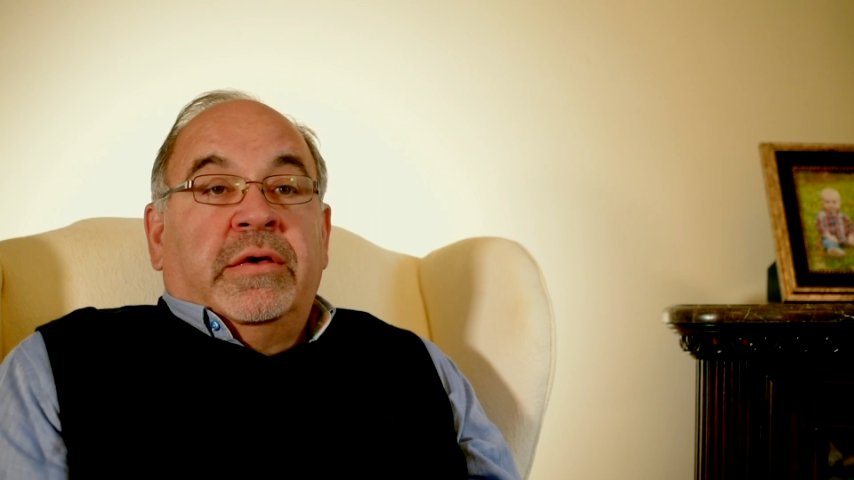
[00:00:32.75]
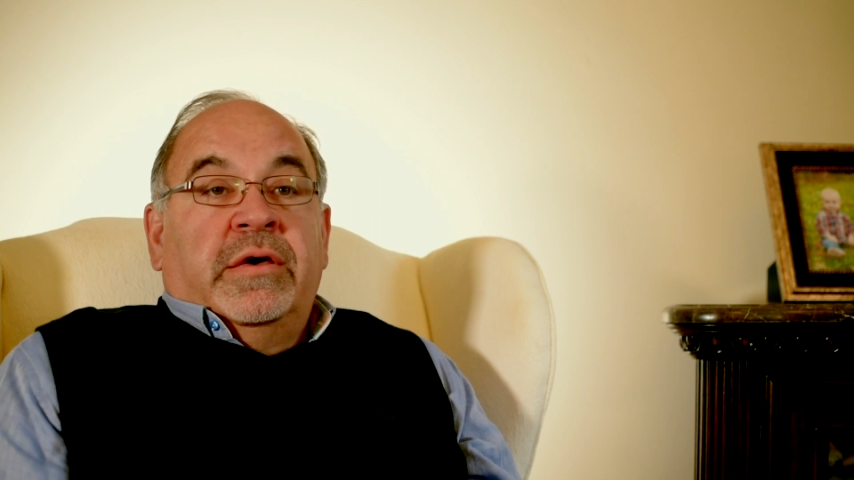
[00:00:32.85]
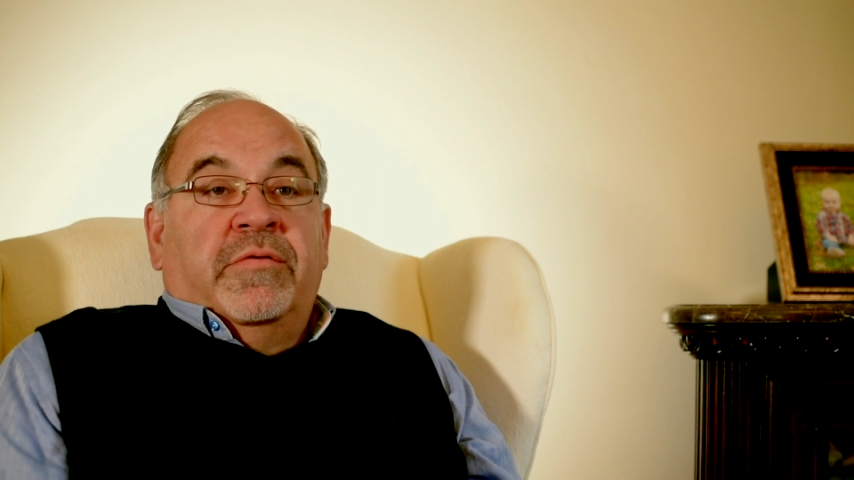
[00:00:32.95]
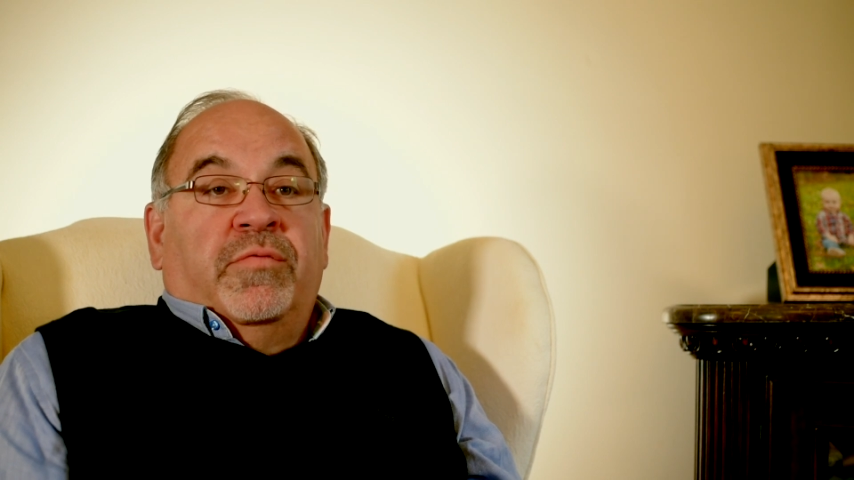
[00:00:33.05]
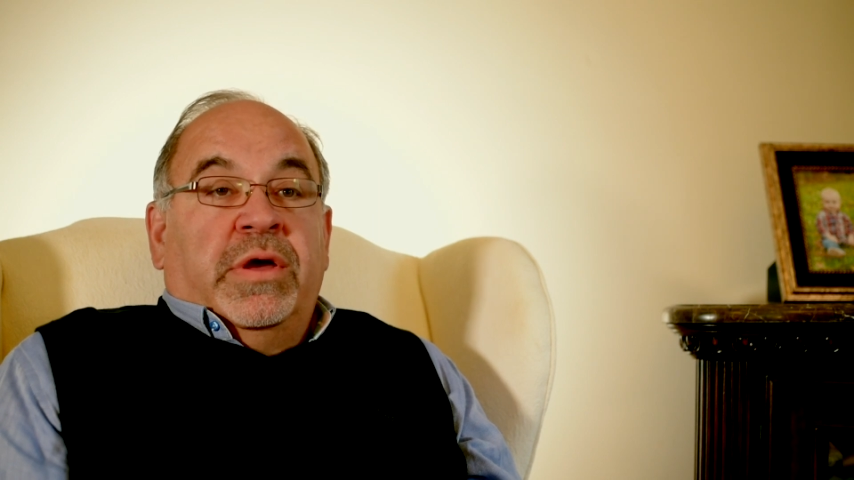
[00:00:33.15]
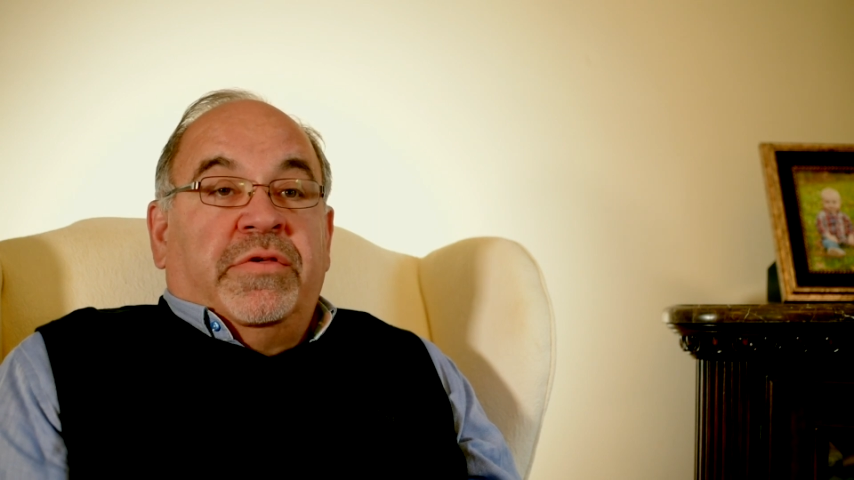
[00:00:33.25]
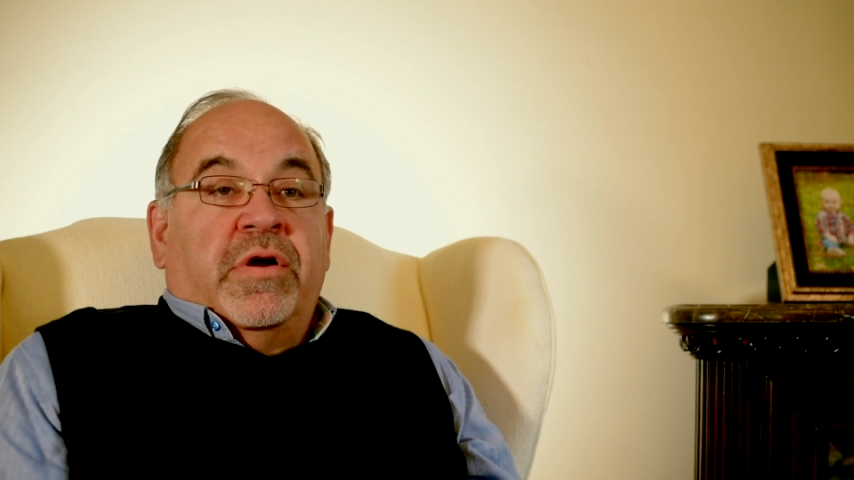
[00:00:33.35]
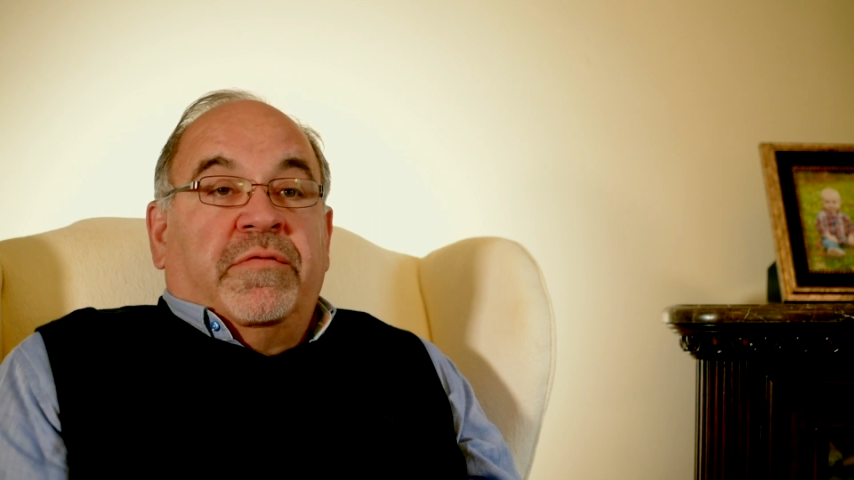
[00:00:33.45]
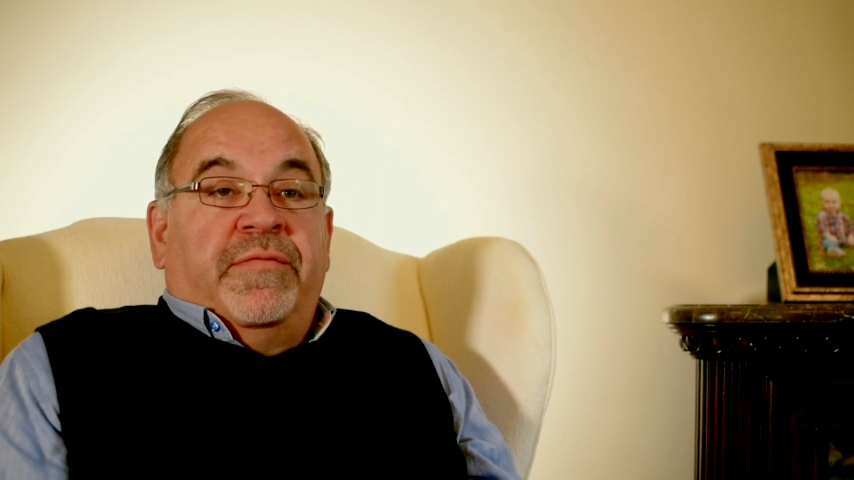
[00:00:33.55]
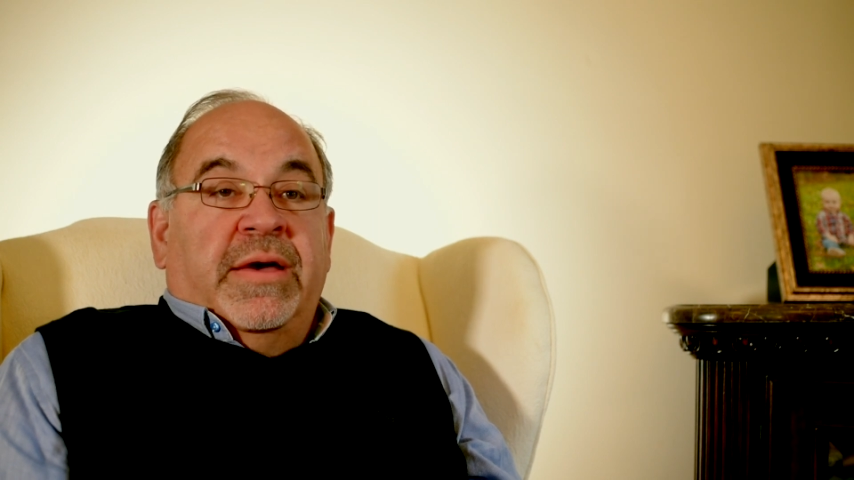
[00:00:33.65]
have raised
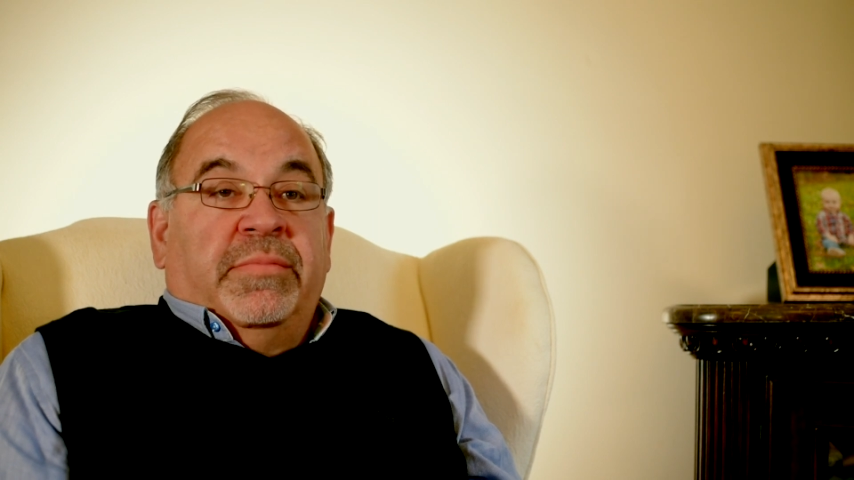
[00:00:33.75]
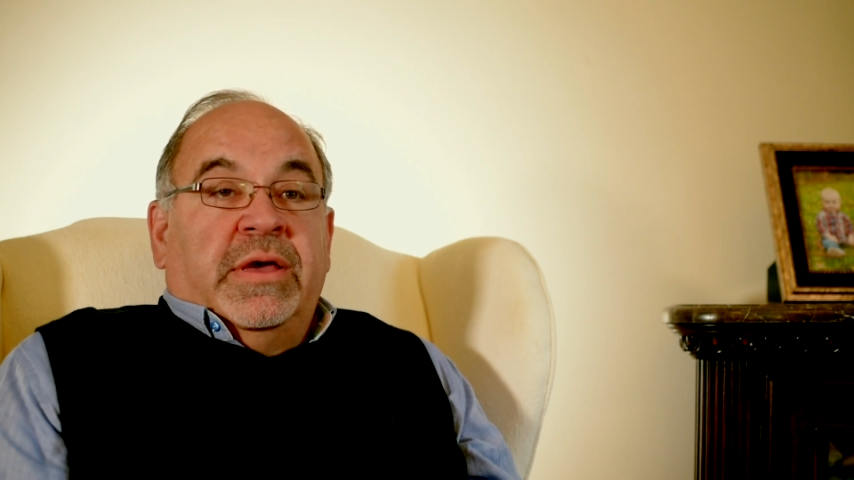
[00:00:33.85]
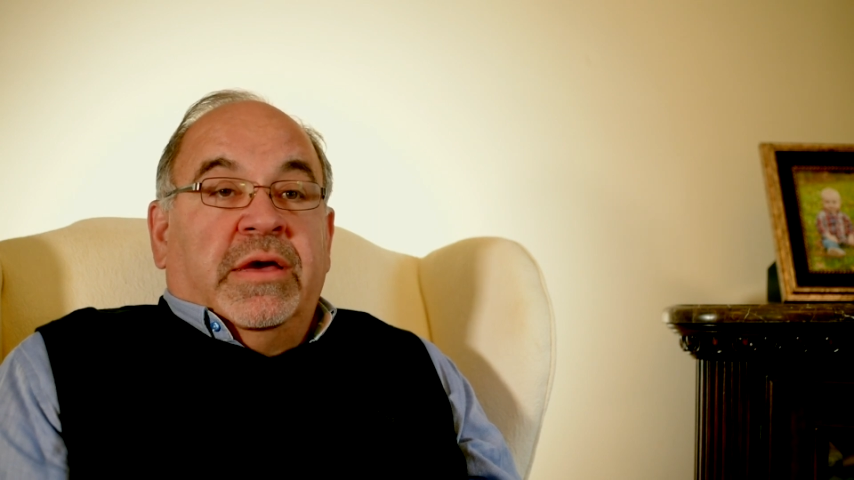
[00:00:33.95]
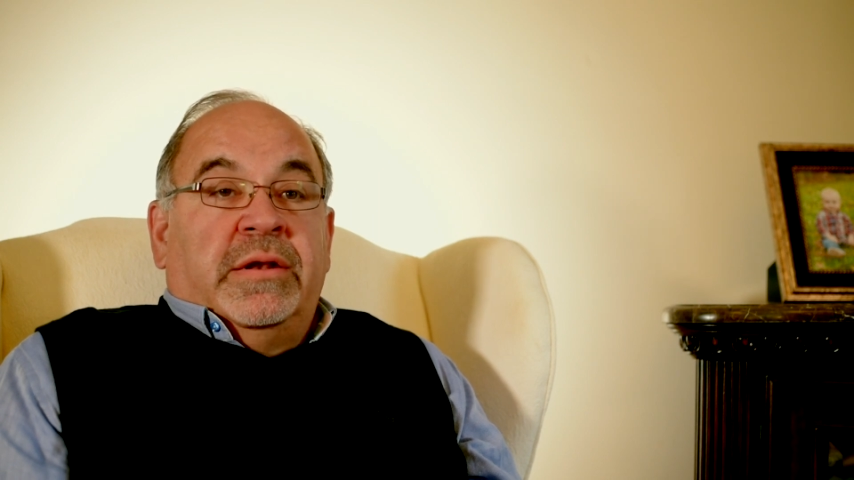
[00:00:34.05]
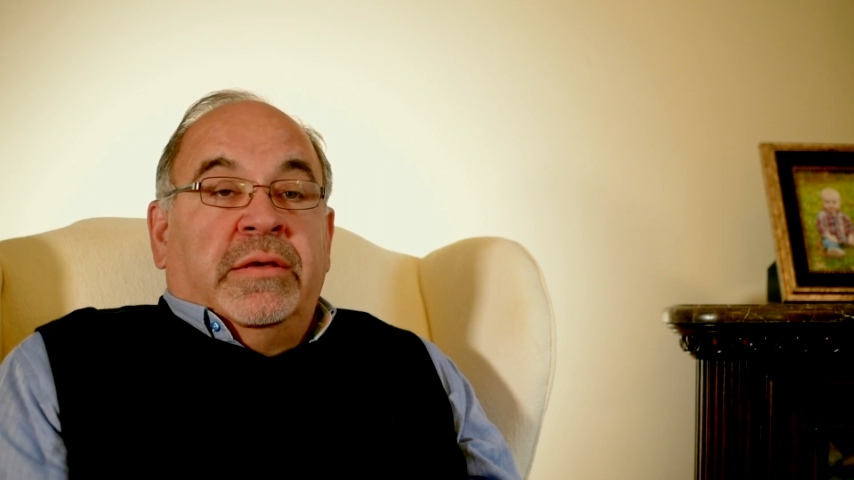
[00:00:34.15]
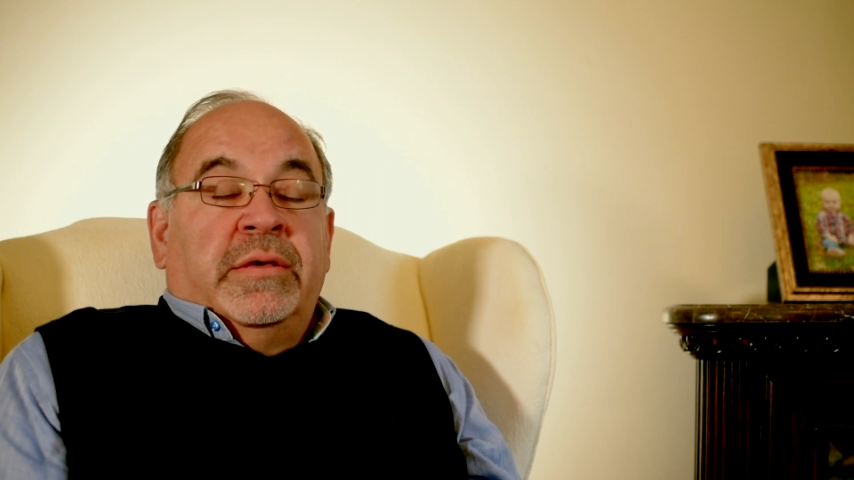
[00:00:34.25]
our family in.